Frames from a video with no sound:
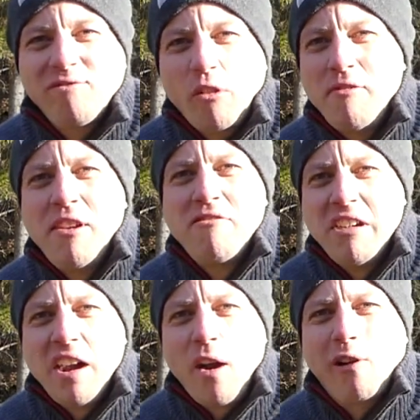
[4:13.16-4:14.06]
I've never
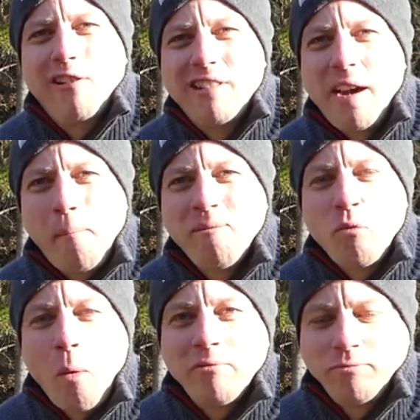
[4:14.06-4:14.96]
eaten a whole coconut.
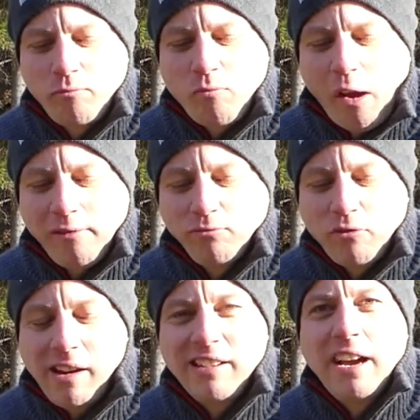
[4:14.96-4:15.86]

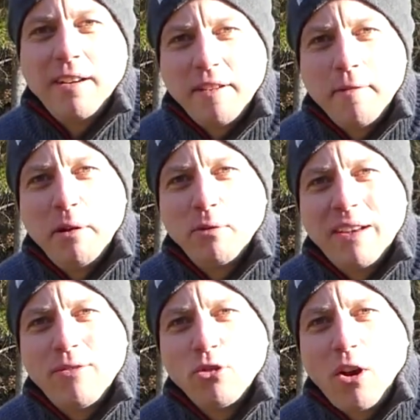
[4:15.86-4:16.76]
And again, I've never been on
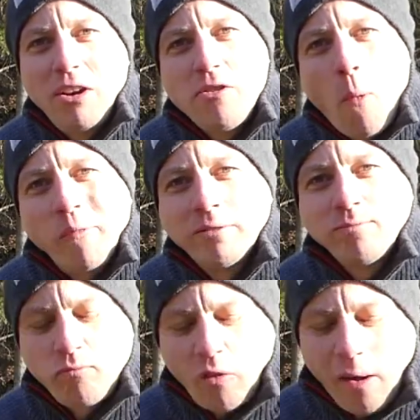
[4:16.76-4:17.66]
Devil's Island.
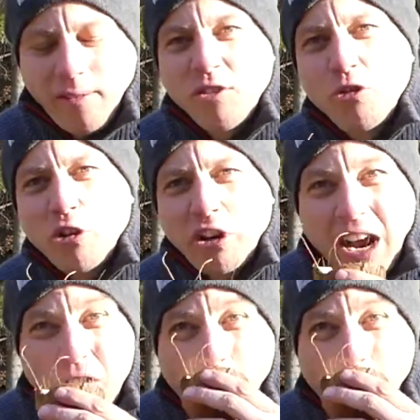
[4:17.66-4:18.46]
Let's try something else.